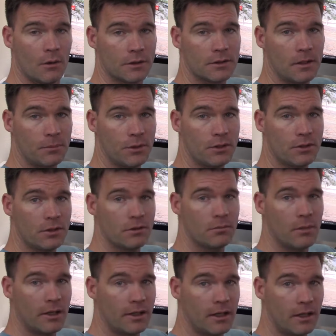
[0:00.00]
What's up YouTube?
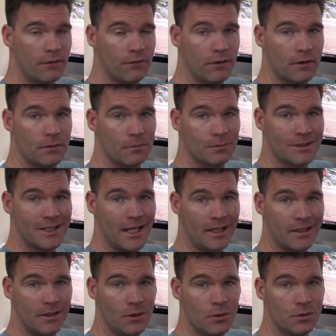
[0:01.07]
Mike here from
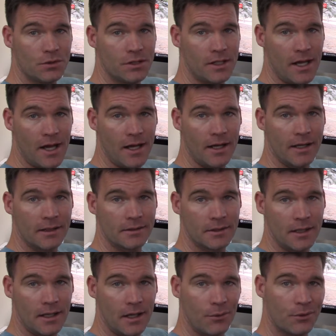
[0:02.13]
TechnoGI and
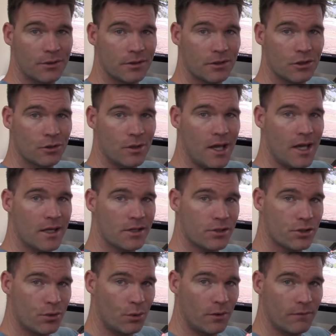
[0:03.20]
today I wanted to do a
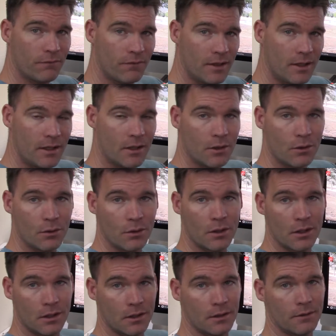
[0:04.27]
short video
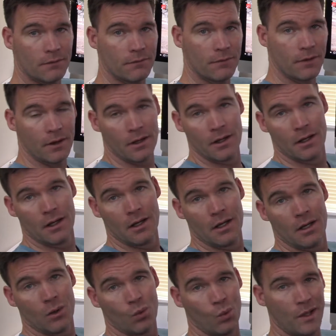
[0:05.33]
of
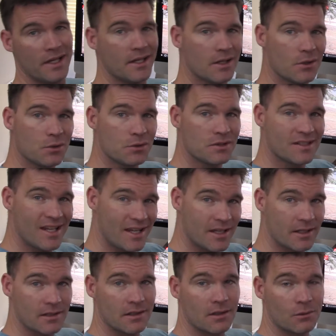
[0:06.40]
Windows
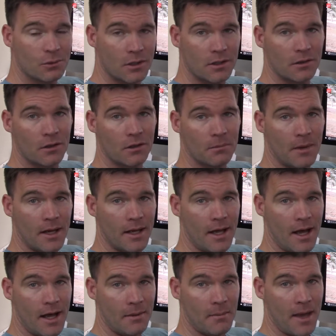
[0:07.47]
10 running on my
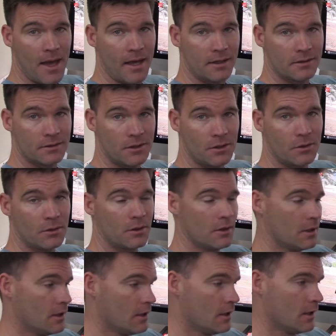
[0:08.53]
iMac. So
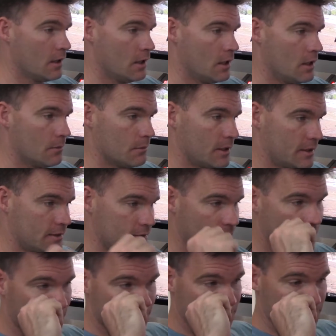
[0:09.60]
um, like I said,
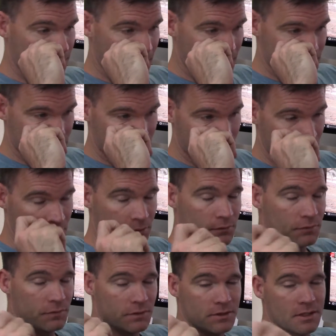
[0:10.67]
I've, as you know,
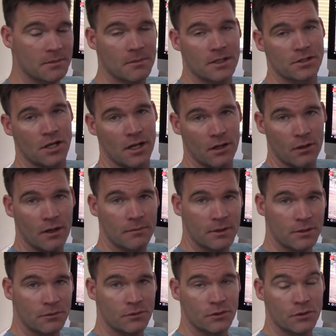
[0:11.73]
if you have seen my channel, I've
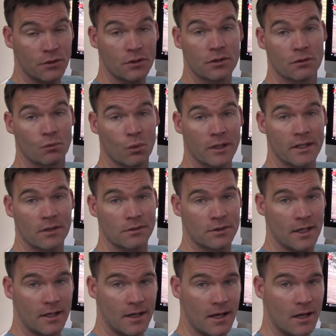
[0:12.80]
been using Windows
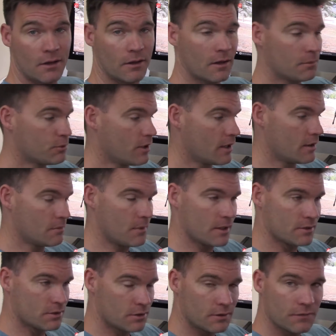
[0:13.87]
10 now. I upgraded my
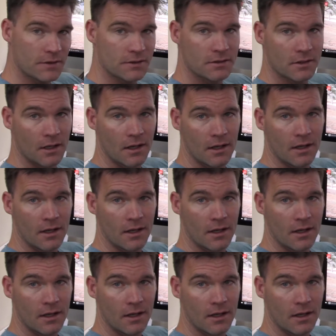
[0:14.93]
Surface